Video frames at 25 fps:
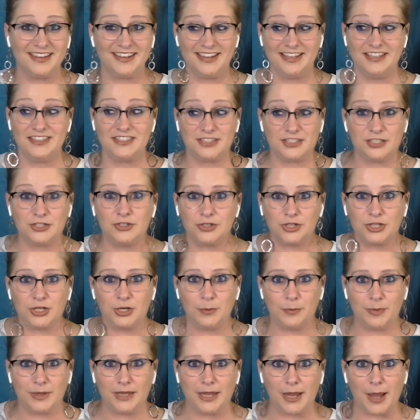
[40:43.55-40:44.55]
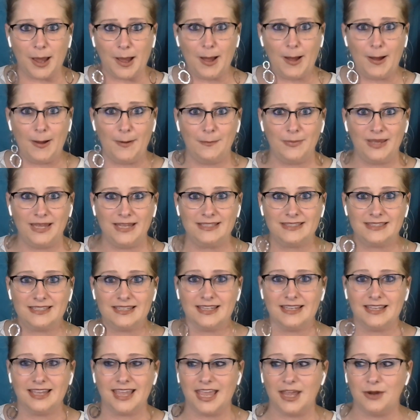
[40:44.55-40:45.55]
it's still going to be
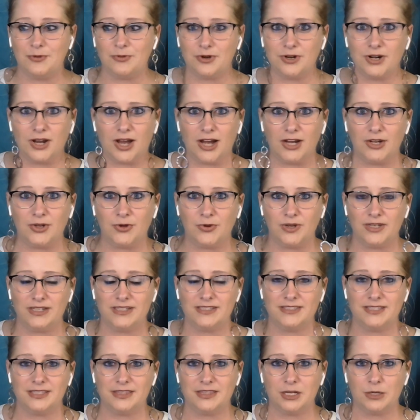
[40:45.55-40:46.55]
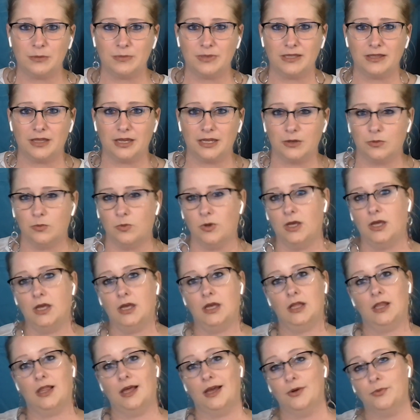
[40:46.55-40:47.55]
amazing, and we're not going to sit there and be like,
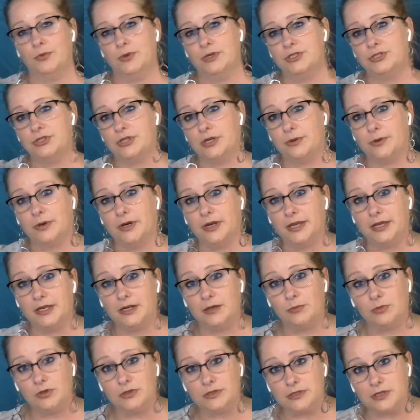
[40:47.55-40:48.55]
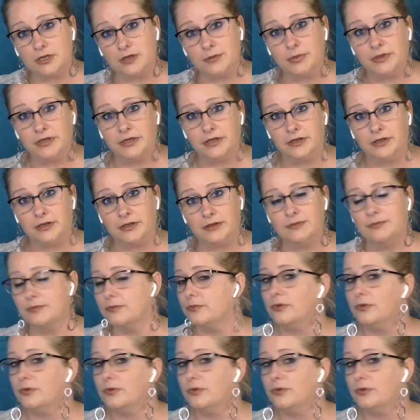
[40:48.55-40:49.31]
well, I wish there were animals up here.